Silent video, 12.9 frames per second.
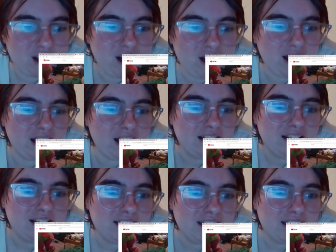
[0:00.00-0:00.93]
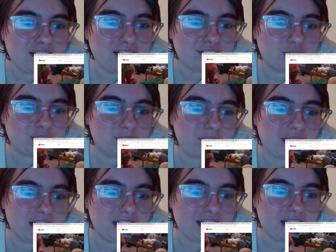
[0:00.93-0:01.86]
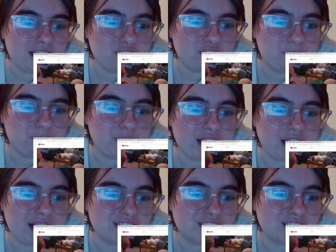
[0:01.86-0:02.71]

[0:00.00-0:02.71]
Now he's spanking his butt.